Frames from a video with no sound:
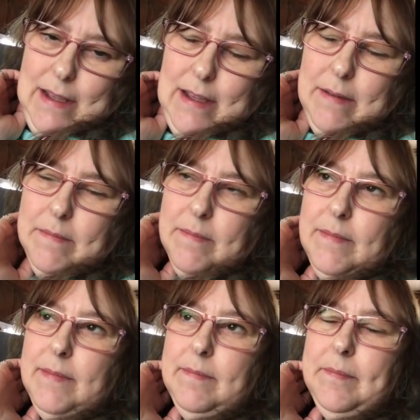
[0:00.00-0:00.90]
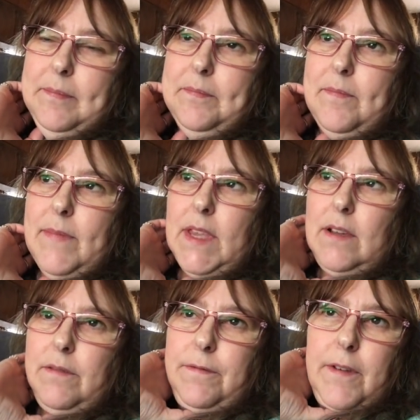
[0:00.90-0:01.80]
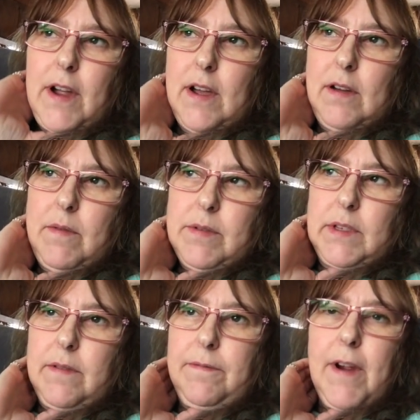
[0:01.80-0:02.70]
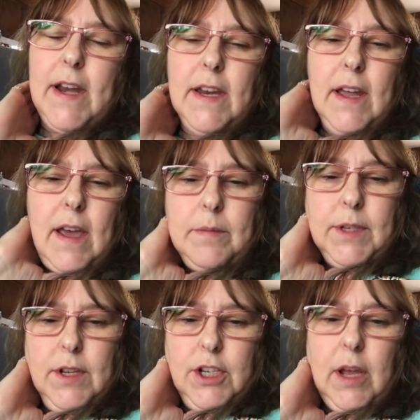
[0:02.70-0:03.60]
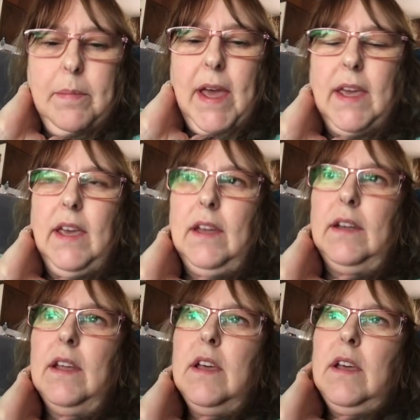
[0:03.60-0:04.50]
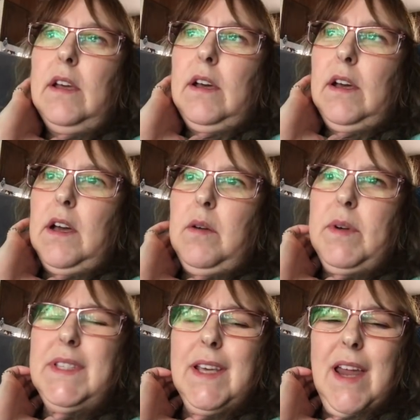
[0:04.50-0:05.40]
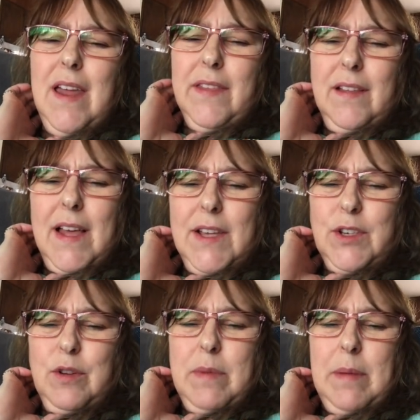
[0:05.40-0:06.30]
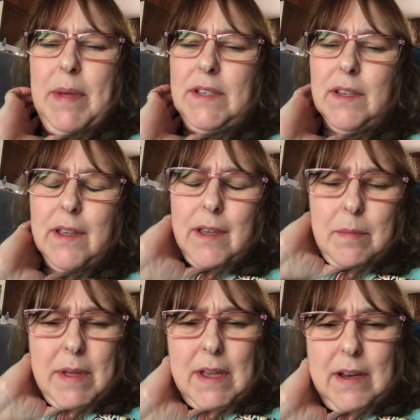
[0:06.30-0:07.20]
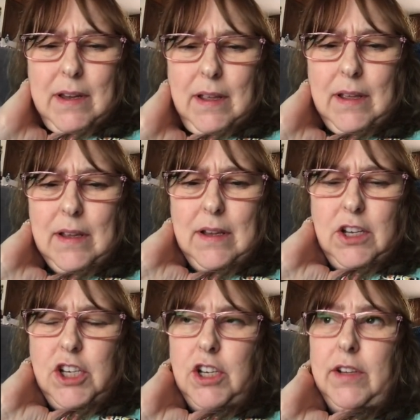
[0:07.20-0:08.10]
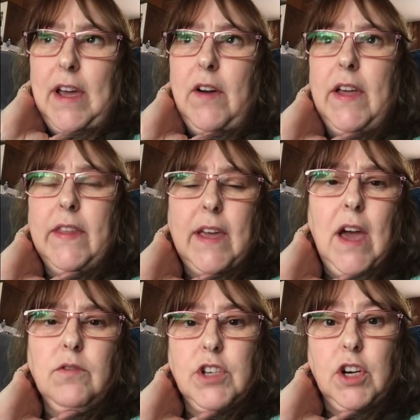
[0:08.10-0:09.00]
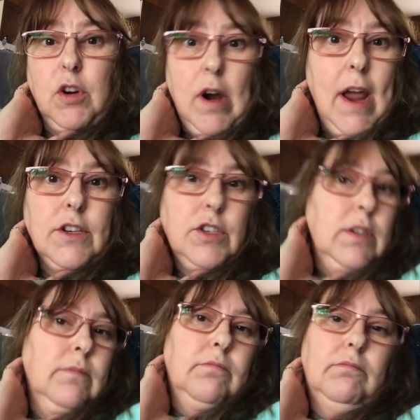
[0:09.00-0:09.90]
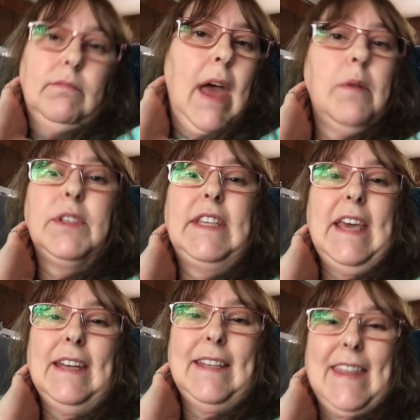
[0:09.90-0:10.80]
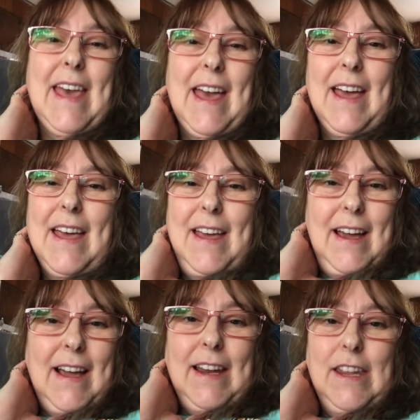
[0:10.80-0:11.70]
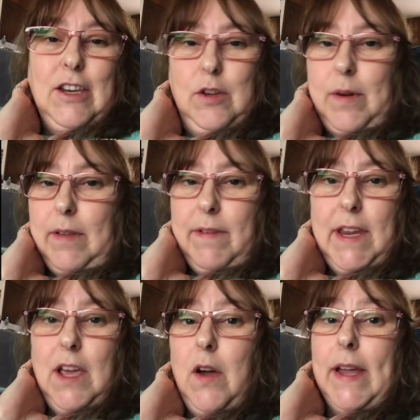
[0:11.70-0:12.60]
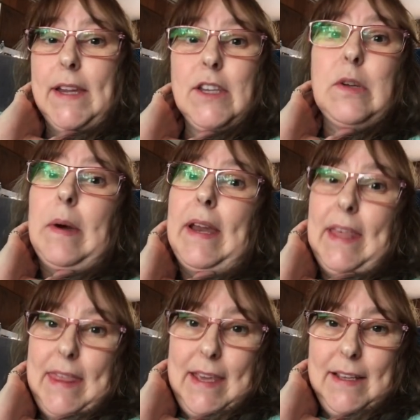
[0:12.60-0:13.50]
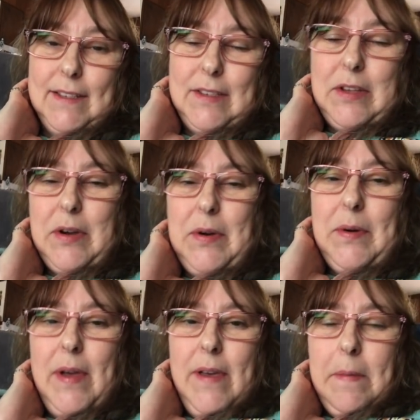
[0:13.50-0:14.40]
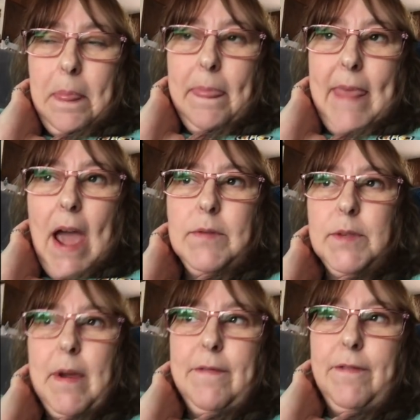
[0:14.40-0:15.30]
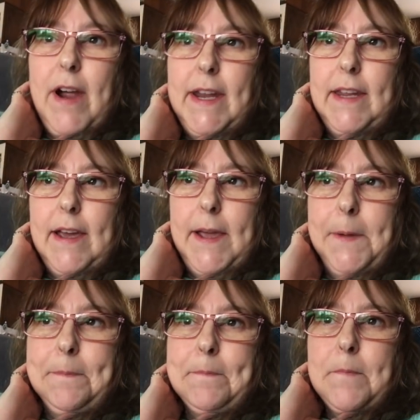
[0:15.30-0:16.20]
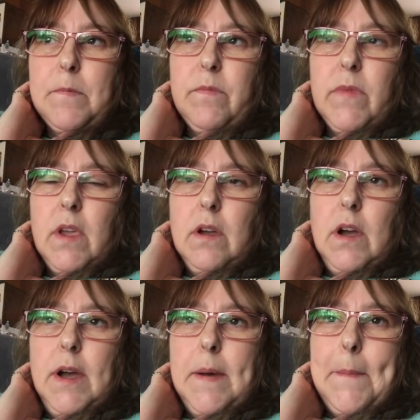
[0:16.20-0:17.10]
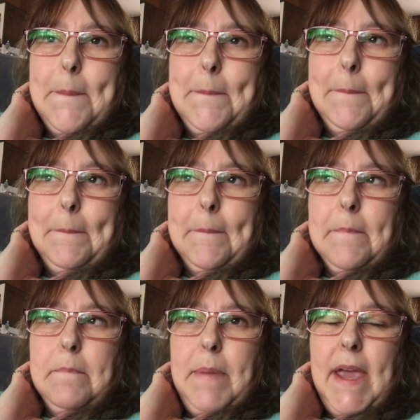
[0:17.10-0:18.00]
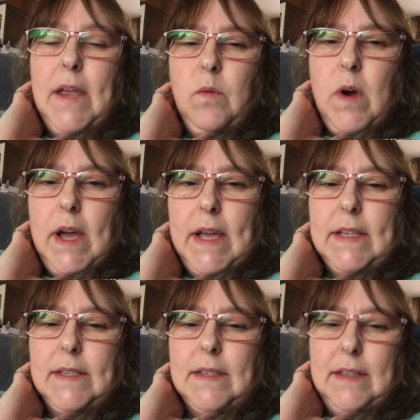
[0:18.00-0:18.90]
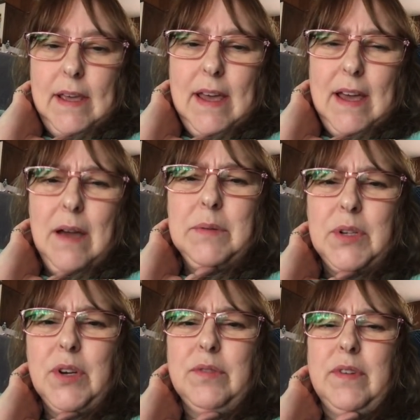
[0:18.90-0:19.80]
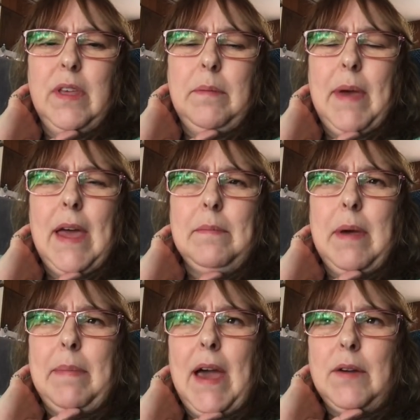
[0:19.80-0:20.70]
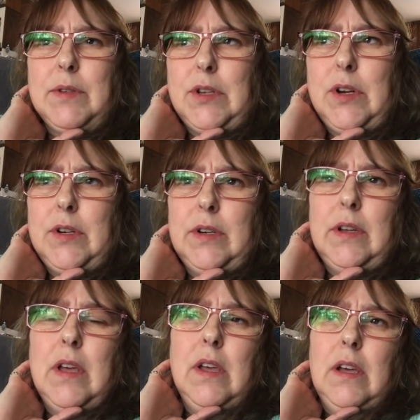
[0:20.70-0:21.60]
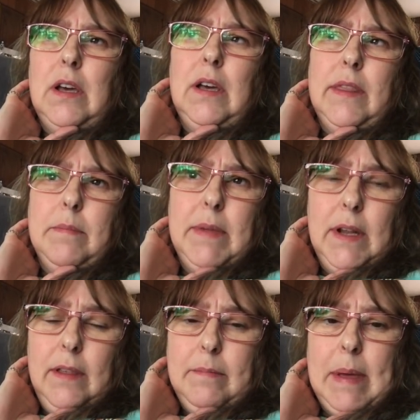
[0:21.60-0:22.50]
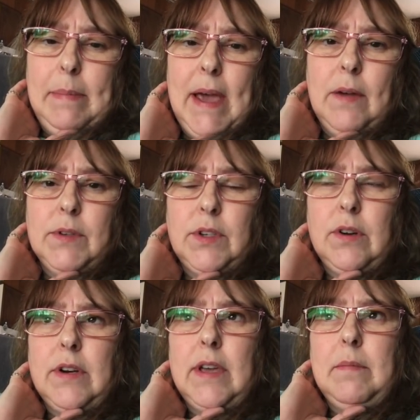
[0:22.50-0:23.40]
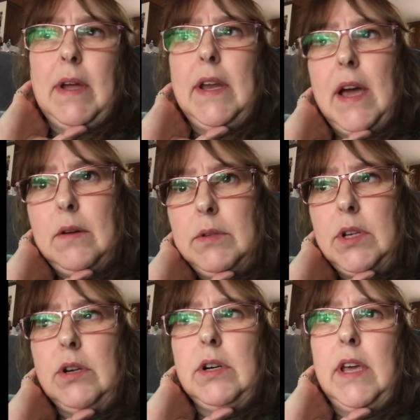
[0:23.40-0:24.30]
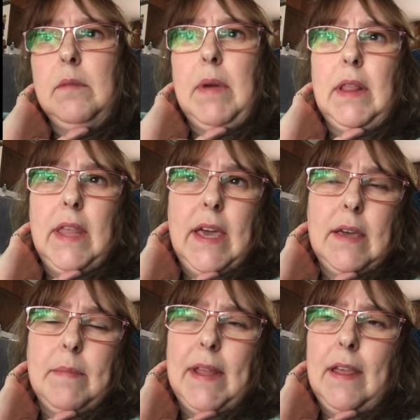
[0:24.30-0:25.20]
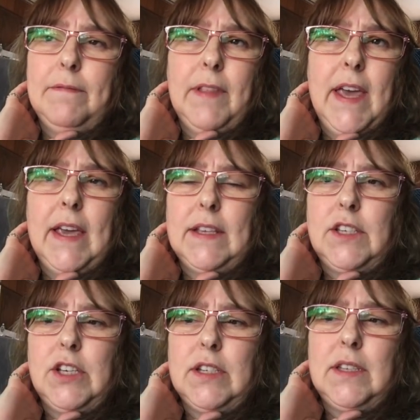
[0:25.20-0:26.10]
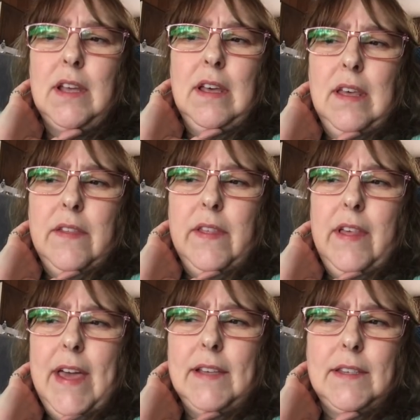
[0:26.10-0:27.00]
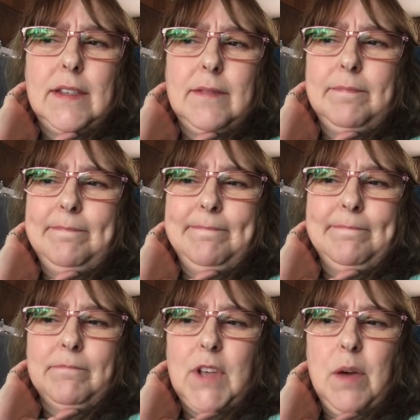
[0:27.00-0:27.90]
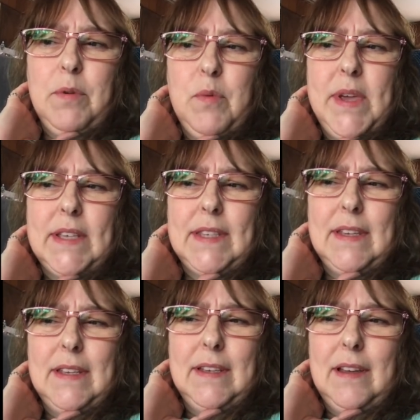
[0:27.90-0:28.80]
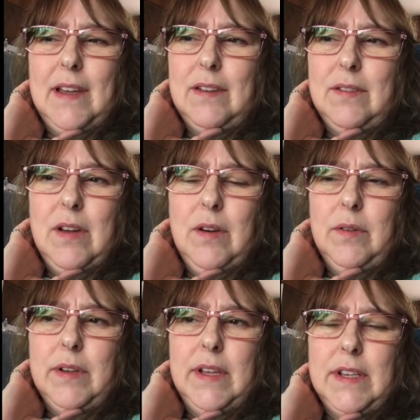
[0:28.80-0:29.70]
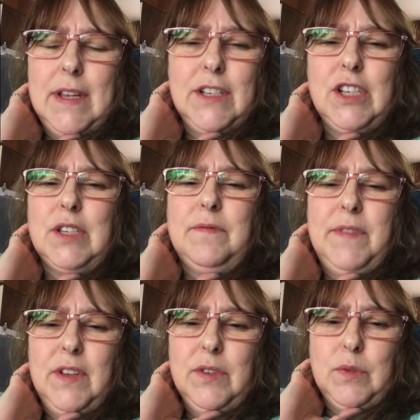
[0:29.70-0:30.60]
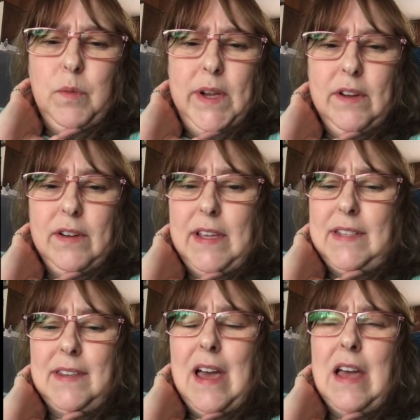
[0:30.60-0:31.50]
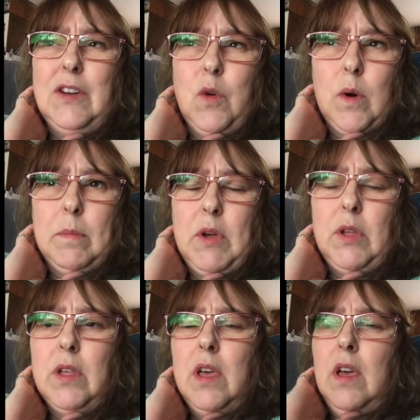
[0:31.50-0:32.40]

Um, fr uh, what was it? Friday night, I was going to check back in. Uh, once I got out of the classroom, I basically come in and chilled out on the couch and crashed. That was the end of that. I didn't do any video. I didn't do anything. So that was my Friday night. Um, pain wise, yeah, I was hurting really bad. My back was hurting. Uh, the middle of my back was hurting. My neck was hurting. My leg, my left leg is just the last mm, couple weeks. It, I don't know. It it just feels weird. It's not normal.